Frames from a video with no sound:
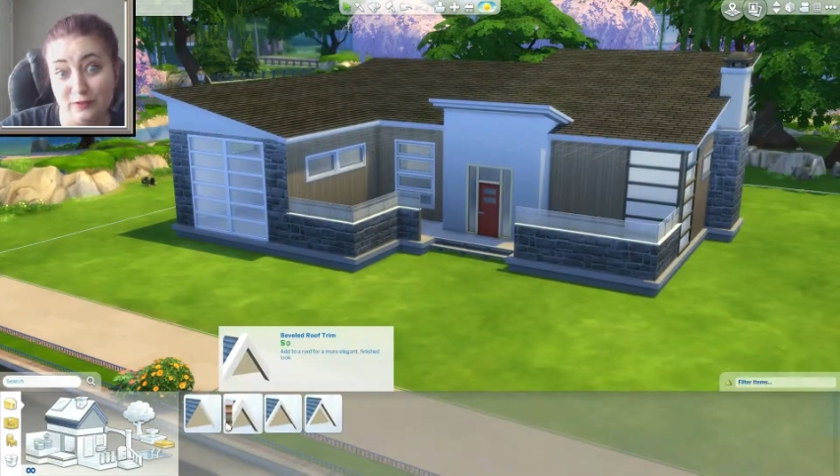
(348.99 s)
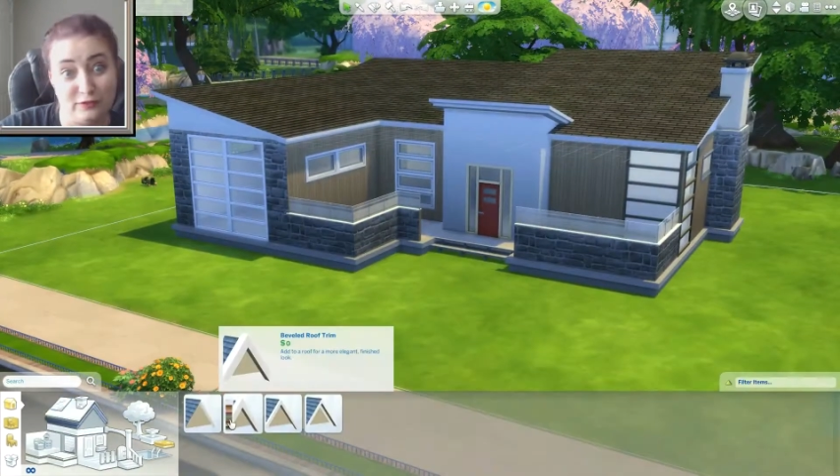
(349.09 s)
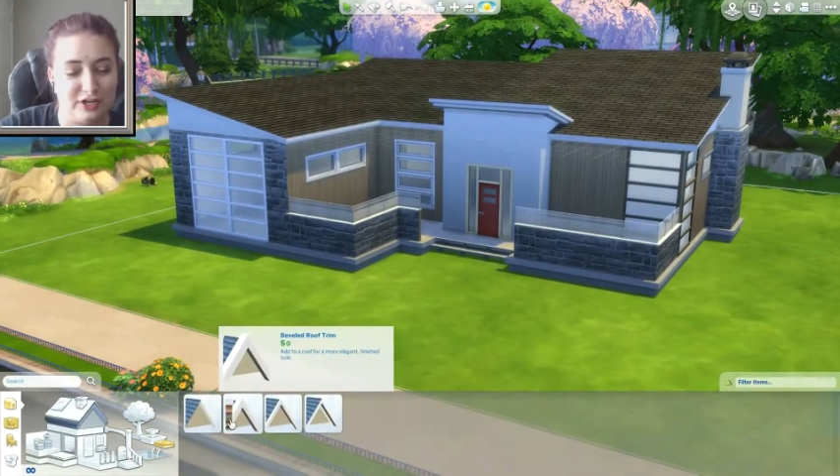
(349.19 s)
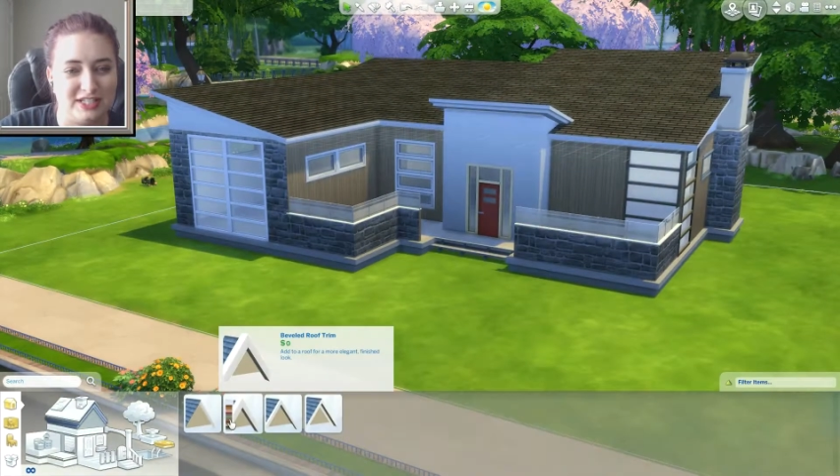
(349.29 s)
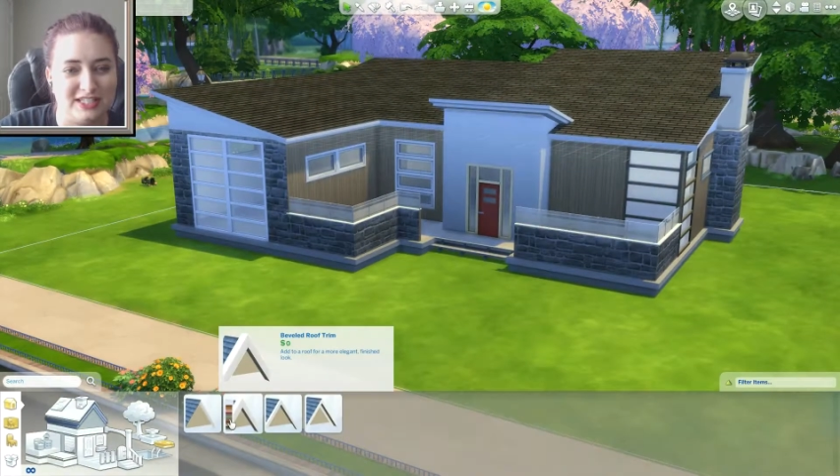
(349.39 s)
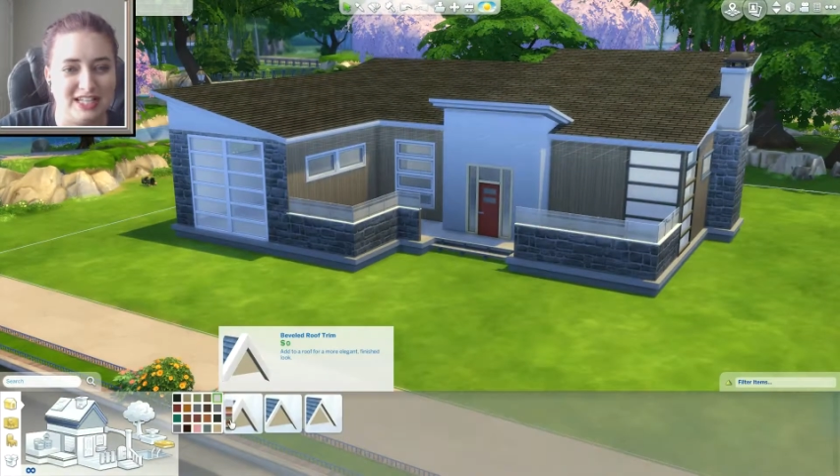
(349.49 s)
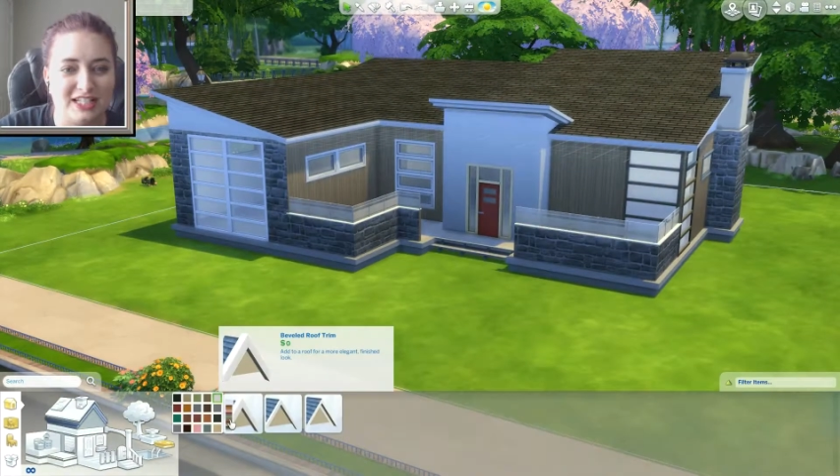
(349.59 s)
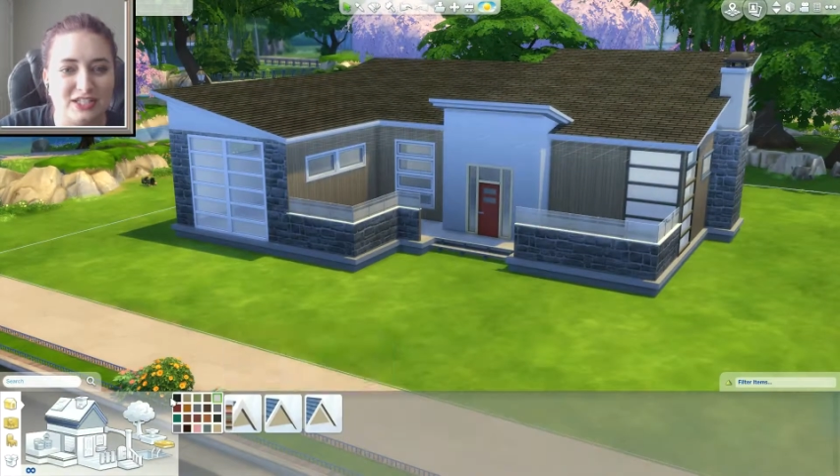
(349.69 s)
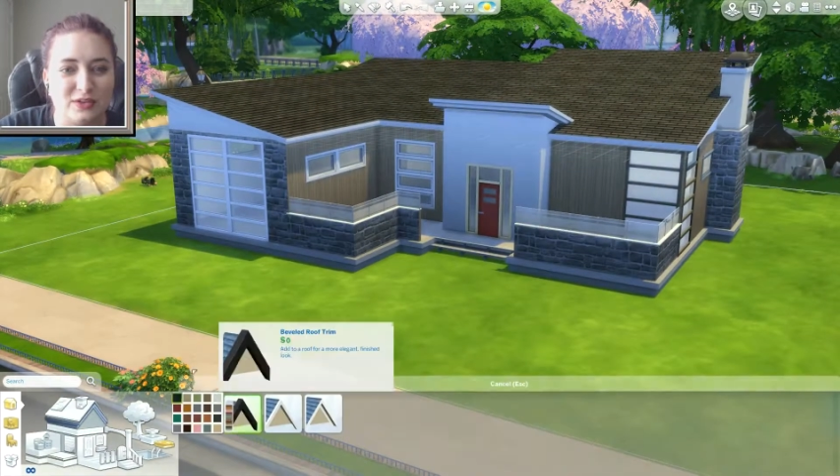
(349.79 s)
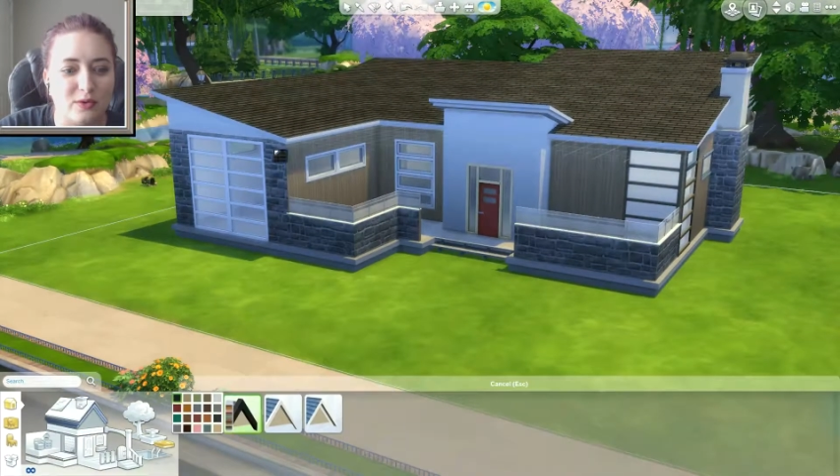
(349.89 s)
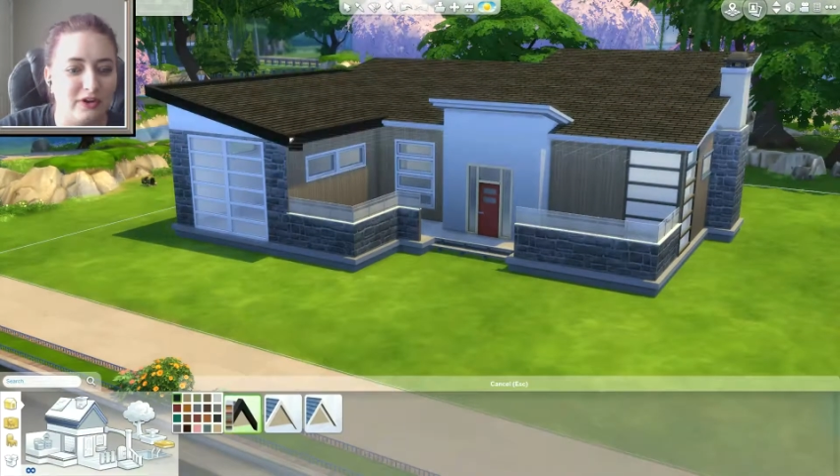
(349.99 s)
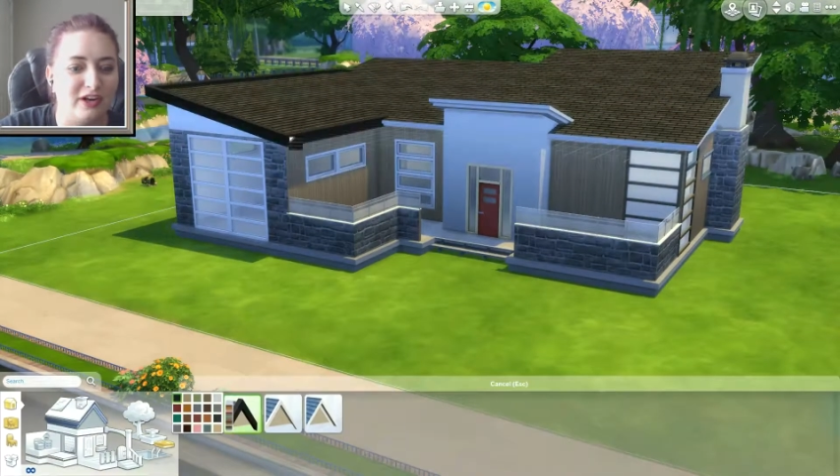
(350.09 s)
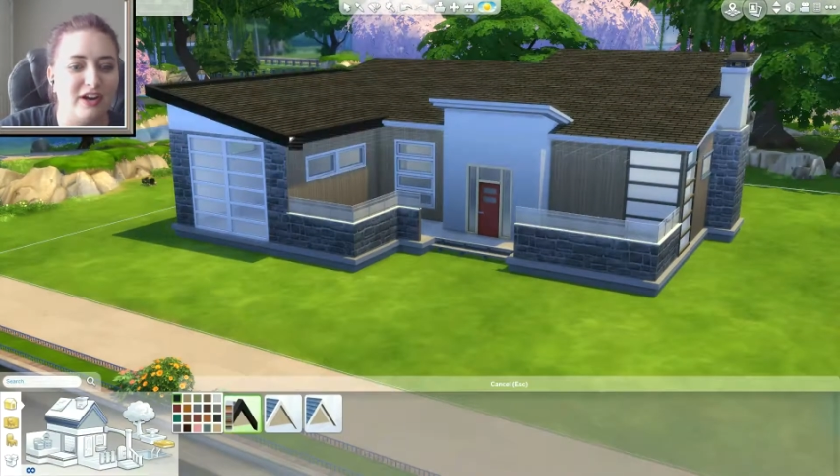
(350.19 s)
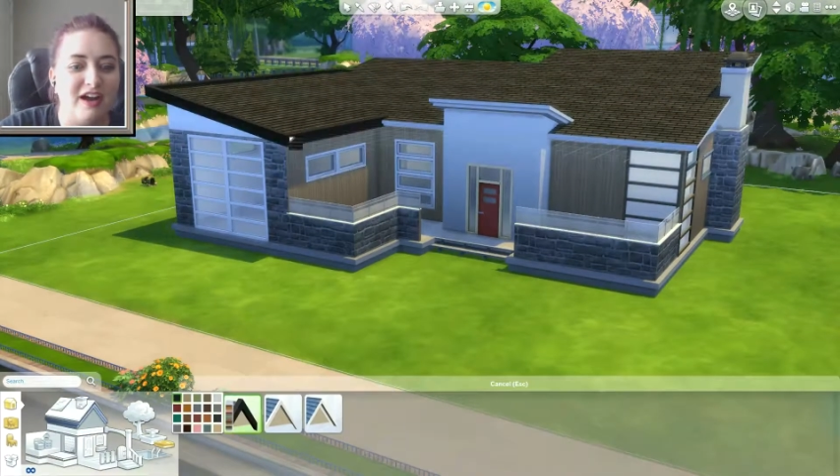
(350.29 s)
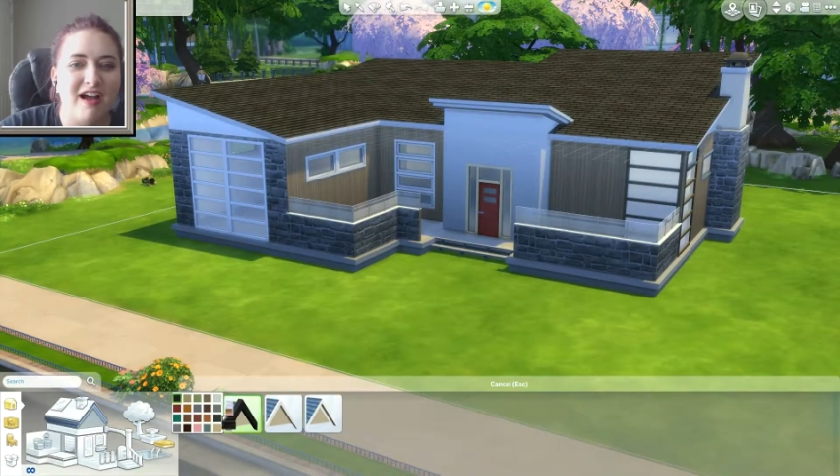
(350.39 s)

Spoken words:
for instance, or